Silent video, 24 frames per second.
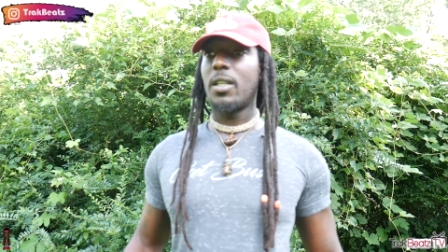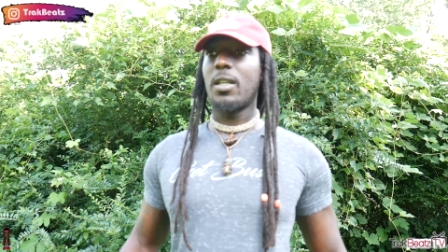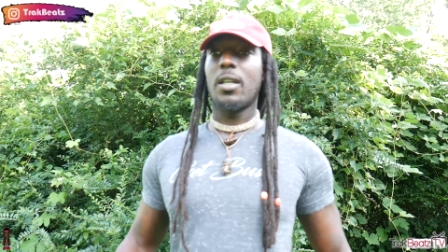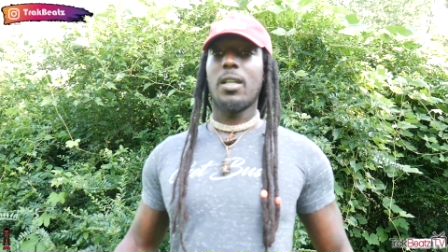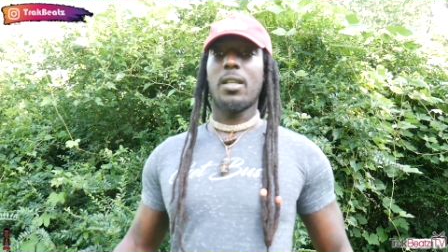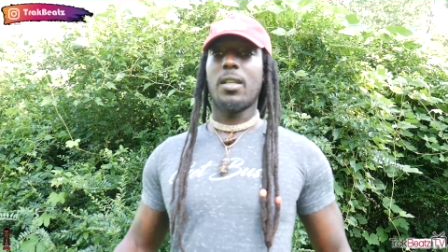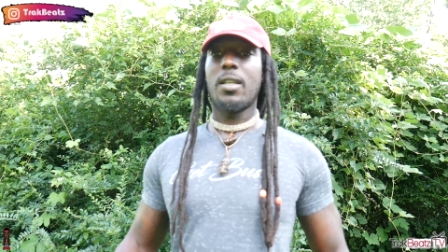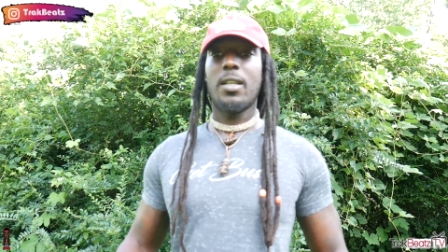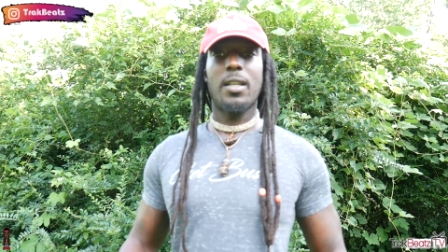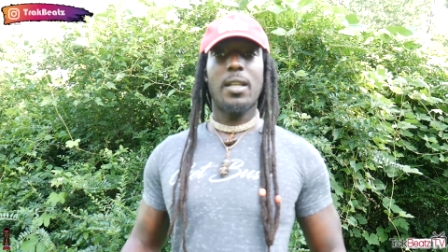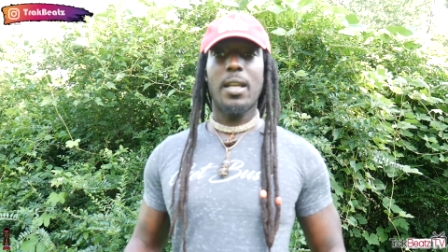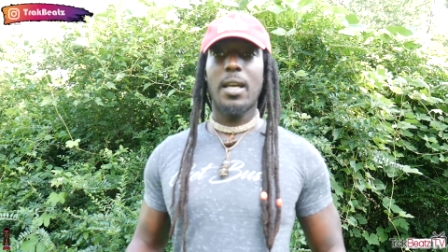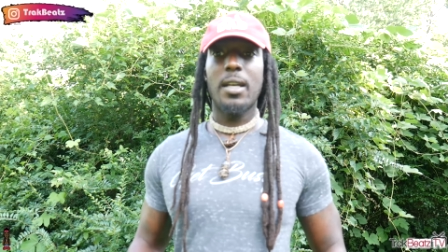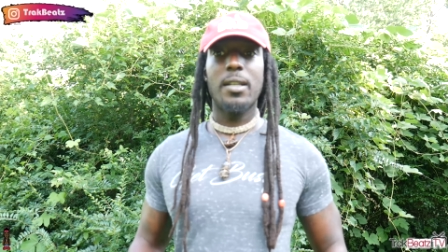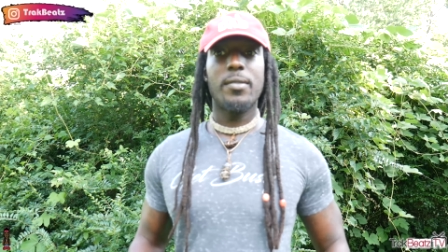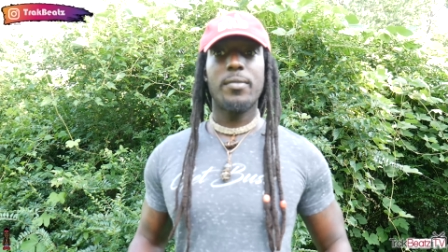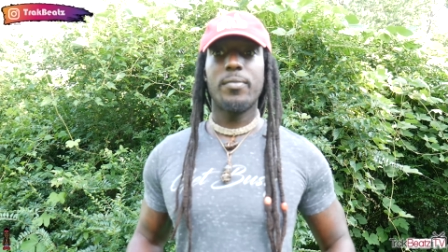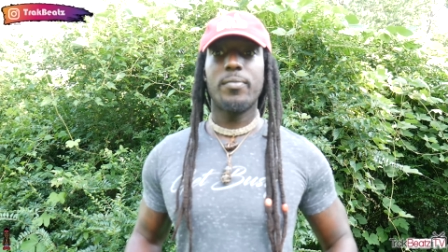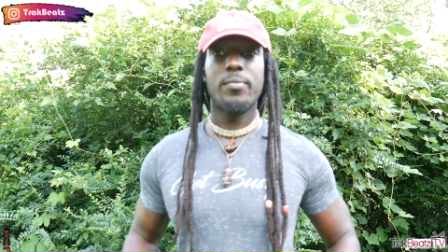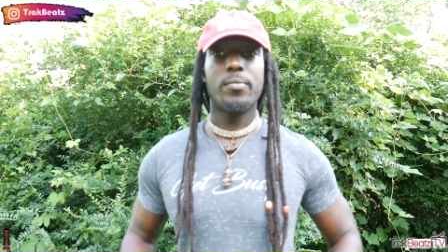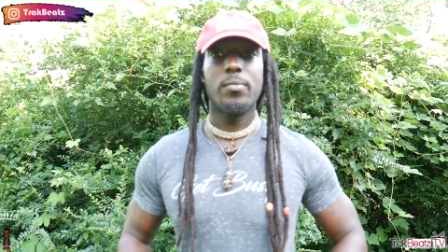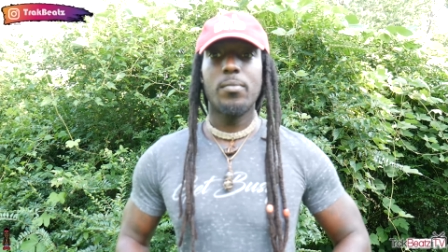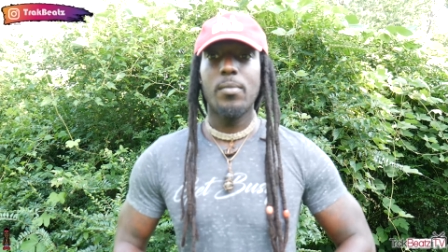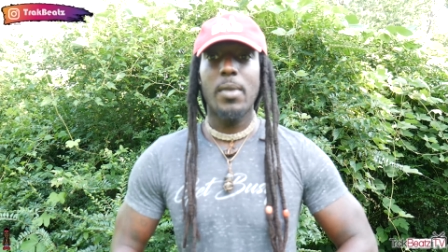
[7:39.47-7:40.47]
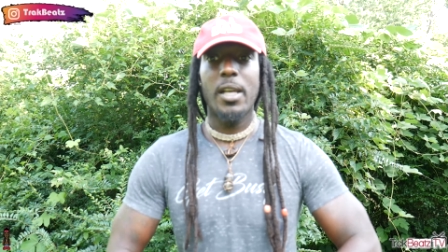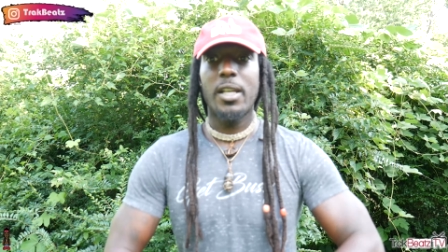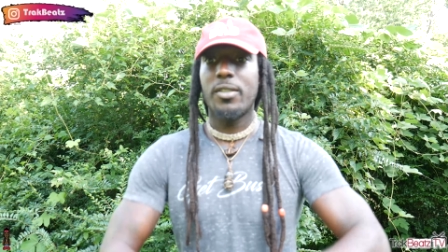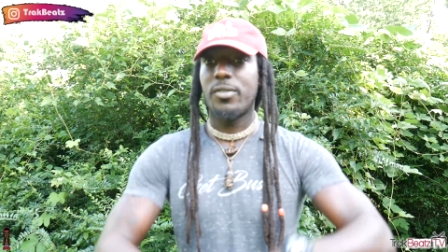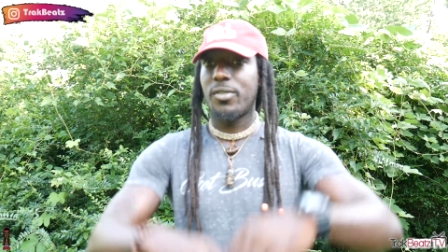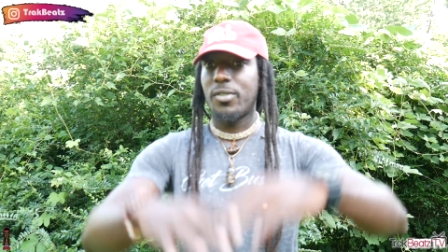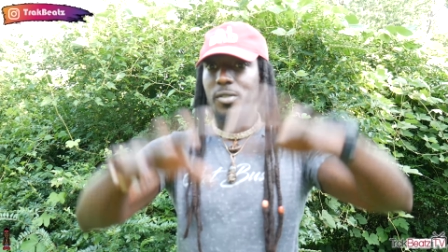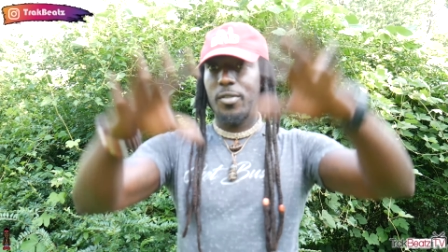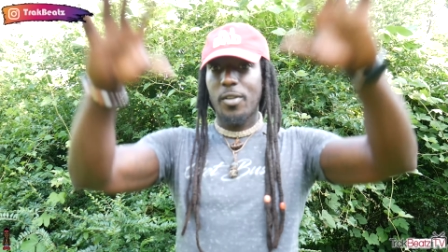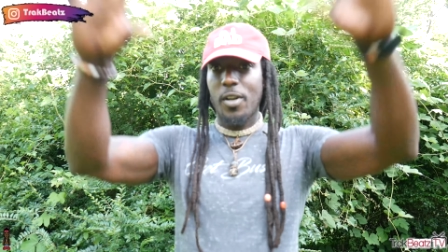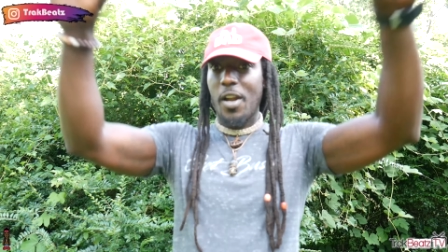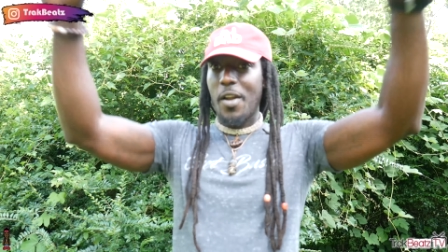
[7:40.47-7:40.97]
I cannot
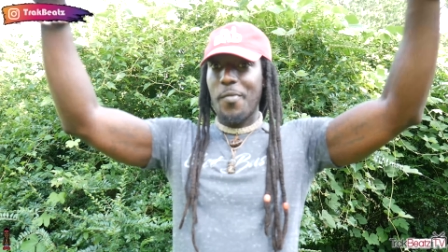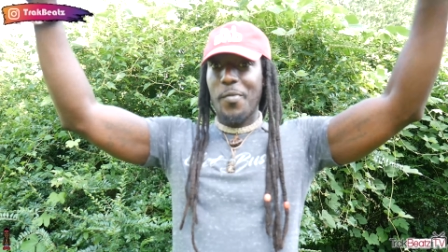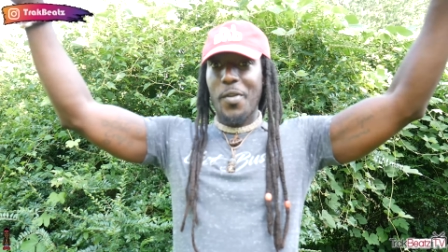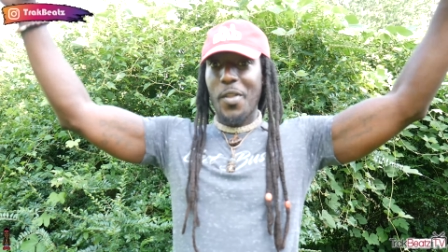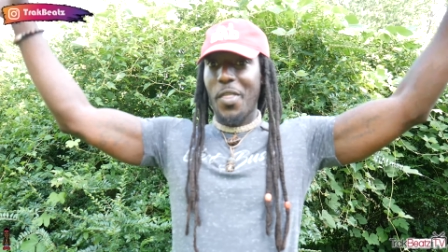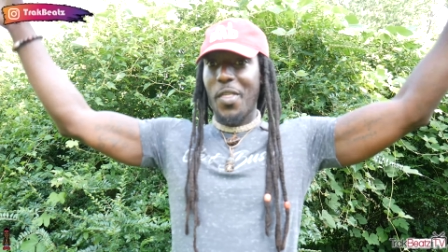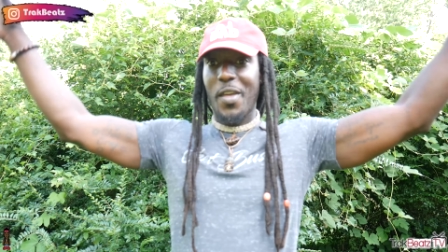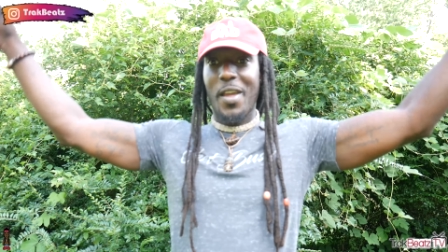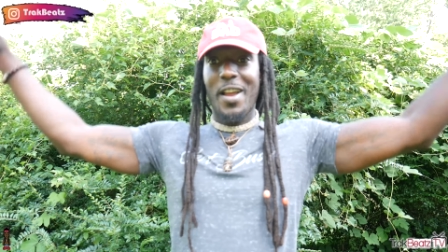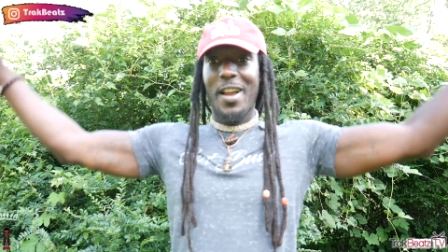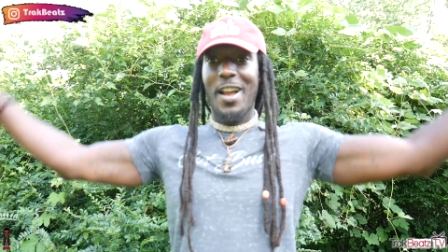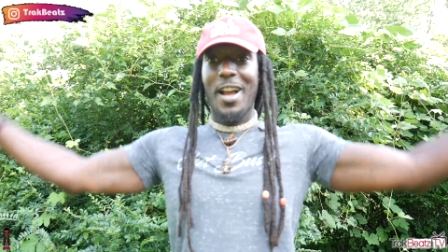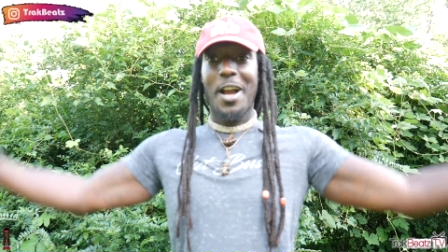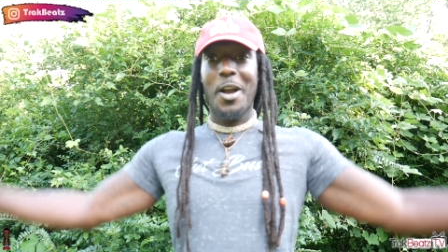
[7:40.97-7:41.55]
master everything